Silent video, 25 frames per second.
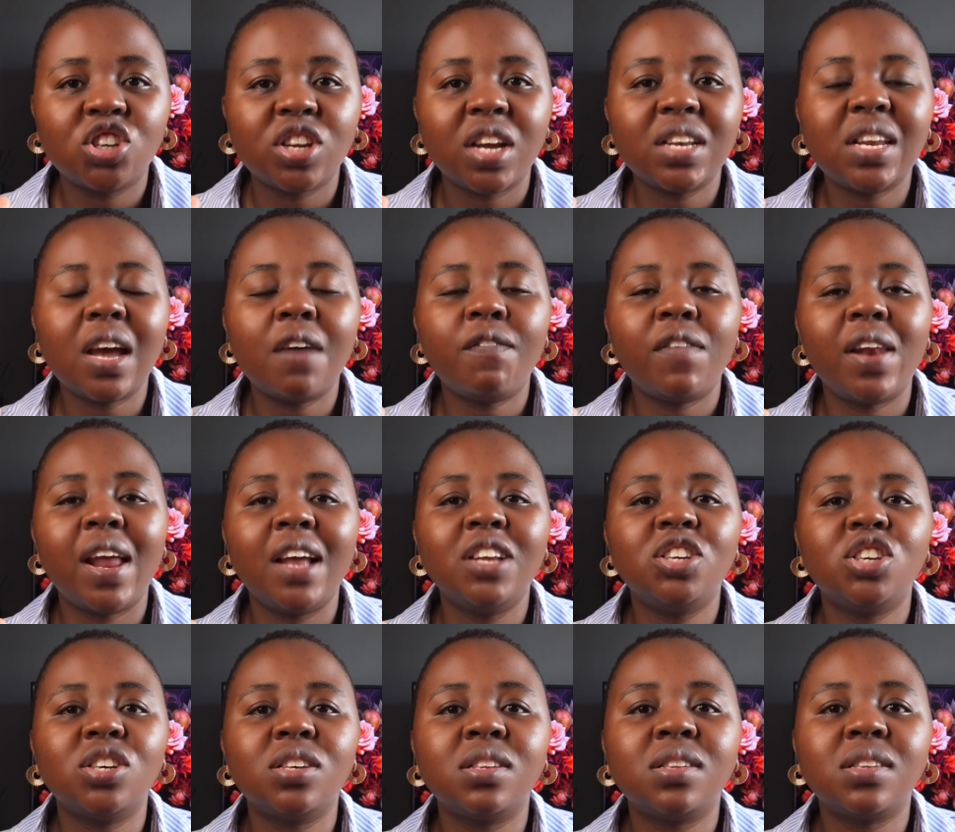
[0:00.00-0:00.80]
Debt
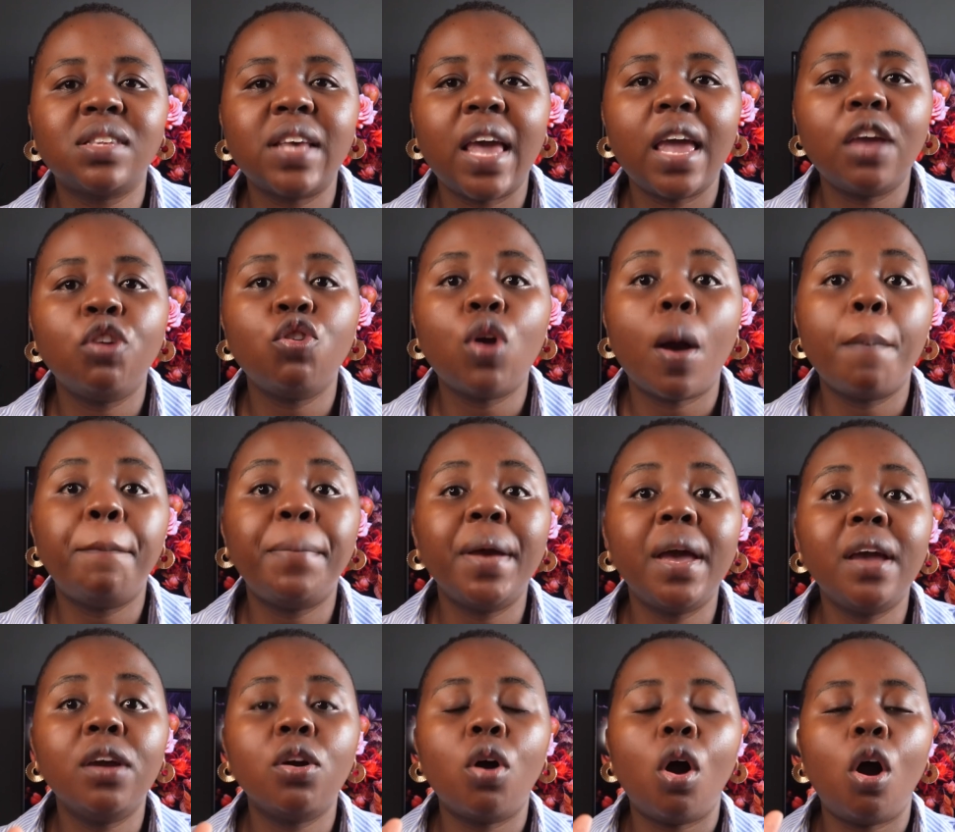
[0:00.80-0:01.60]
avalanche is saying you're
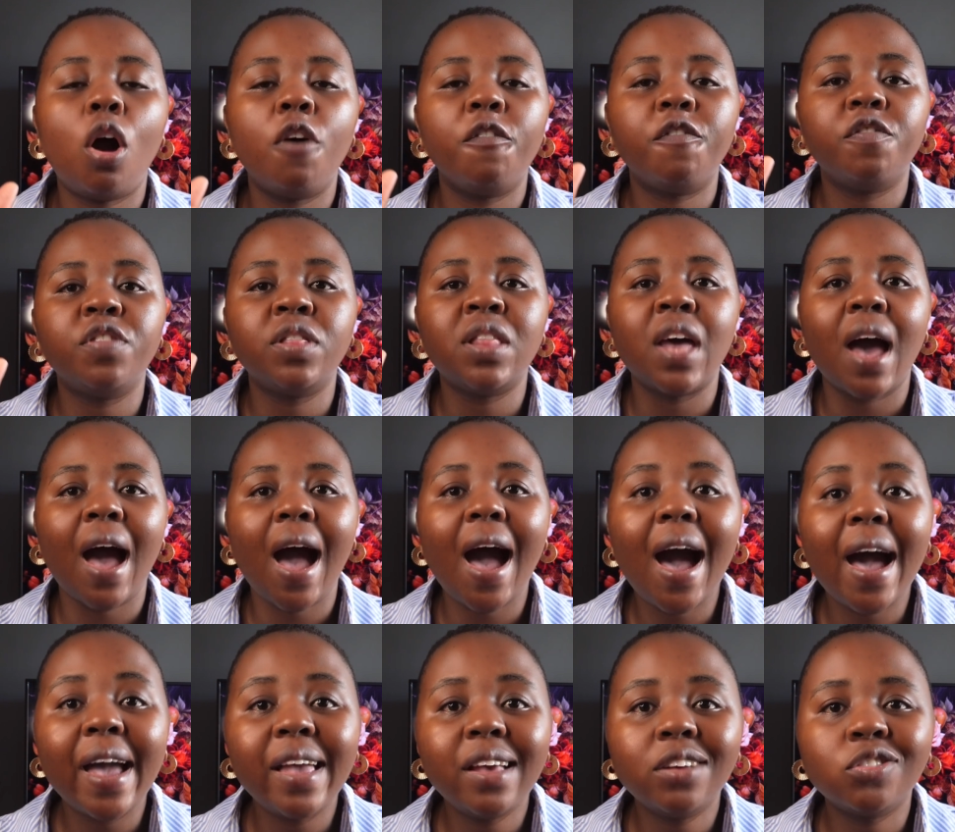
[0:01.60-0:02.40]
paying off the
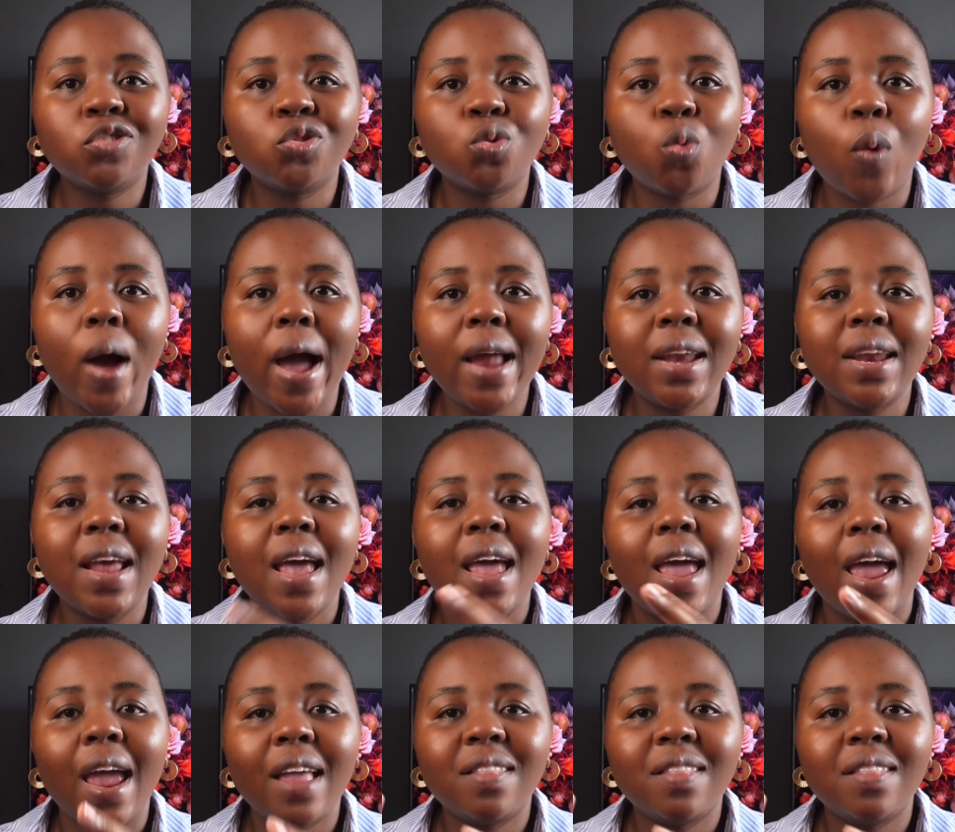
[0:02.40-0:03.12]
highest one,